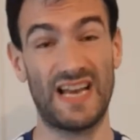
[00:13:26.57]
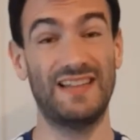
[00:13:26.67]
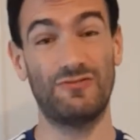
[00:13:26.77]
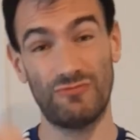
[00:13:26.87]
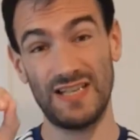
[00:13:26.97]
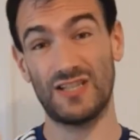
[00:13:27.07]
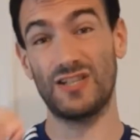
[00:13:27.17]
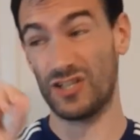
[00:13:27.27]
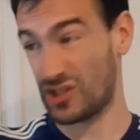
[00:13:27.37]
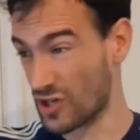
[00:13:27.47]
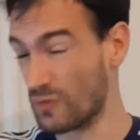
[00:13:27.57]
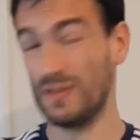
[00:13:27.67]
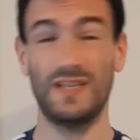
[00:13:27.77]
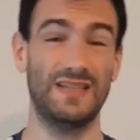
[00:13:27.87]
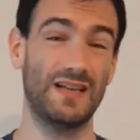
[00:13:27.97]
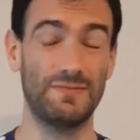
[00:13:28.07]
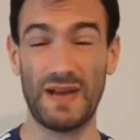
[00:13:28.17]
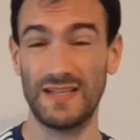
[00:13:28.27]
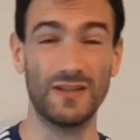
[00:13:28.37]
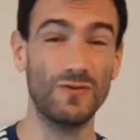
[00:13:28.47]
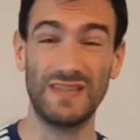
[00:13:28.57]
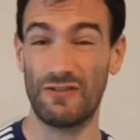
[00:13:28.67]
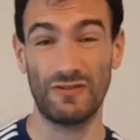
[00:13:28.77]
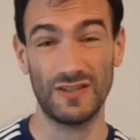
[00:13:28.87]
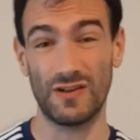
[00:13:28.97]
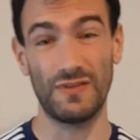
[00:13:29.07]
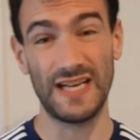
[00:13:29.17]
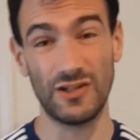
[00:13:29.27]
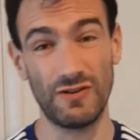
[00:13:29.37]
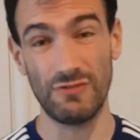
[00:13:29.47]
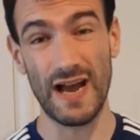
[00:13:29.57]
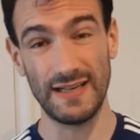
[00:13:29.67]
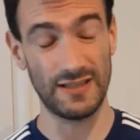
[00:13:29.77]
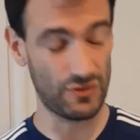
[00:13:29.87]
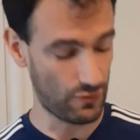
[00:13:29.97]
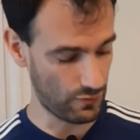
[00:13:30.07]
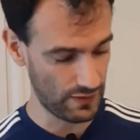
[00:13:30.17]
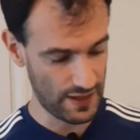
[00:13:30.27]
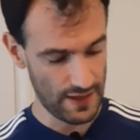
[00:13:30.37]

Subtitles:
and research has shown that it makes no difference on the injury rate at all.